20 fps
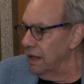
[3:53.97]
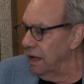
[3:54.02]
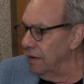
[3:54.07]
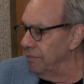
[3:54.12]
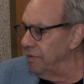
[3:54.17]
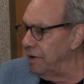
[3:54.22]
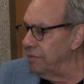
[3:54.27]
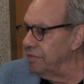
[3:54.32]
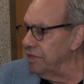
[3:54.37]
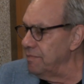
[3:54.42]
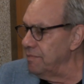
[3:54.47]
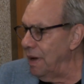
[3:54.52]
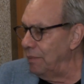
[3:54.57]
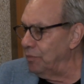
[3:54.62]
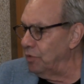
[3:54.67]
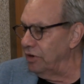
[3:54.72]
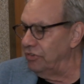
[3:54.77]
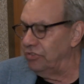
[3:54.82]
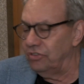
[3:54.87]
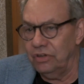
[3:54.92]
The
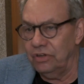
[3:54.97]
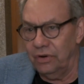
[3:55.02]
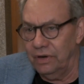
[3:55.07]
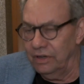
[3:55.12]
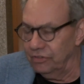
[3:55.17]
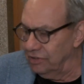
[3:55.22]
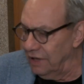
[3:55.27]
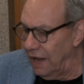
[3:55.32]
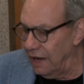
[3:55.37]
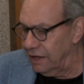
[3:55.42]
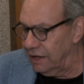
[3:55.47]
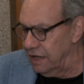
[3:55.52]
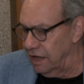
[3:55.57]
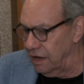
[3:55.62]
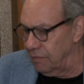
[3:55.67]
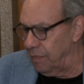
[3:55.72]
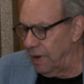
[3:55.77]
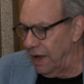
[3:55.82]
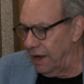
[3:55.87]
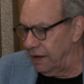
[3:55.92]
memory still has not
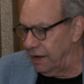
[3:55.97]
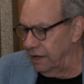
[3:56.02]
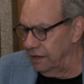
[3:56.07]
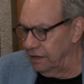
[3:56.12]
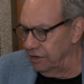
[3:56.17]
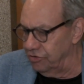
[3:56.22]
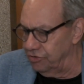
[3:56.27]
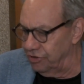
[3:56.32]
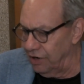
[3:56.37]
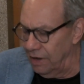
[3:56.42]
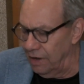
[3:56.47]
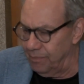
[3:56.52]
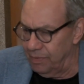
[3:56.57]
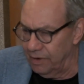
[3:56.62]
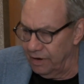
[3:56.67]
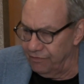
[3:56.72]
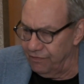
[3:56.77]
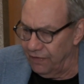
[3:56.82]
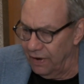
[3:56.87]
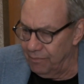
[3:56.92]
kicked back into shape,
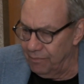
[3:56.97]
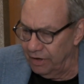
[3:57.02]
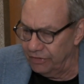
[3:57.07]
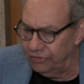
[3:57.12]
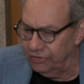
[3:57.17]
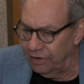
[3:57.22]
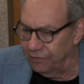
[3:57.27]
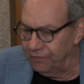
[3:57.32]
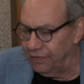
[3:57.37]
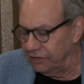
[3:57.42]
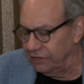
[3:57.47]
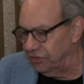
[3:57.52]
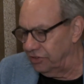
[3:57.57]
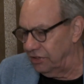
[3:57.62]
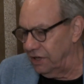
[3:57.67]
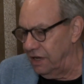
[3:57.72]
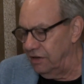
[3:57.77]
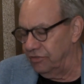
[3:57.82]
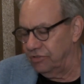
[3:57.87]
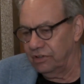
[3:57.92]
and I find myself on
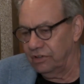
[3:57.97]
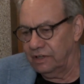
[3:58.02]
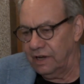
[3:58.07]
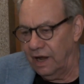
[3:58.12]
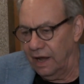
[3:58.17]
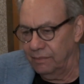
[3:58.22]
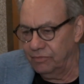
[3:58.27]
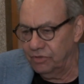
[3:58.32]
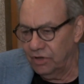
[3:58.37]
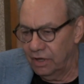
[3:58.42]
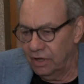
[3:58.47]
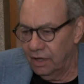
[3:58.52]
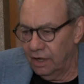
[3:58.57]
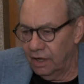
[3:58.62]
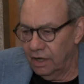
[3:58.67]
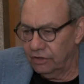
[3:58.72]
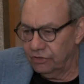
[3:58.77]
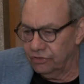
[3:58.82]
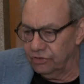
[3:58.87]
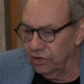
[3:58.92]
stage at times
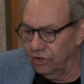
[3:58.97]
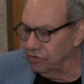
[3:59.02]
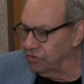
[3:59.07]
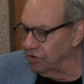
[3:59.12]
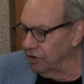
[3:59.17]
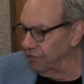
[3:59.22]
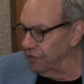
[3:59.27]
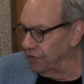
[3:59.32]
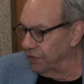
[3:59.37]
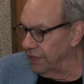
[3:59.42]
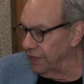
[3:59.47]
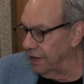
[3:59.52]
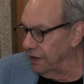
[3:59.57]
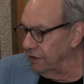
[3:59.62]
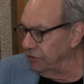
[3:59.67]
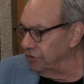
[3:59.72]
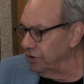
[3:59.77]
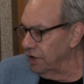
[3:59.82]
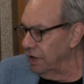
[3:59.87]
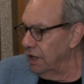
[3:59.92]
searching for
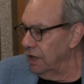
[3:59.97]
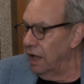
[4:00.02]
things.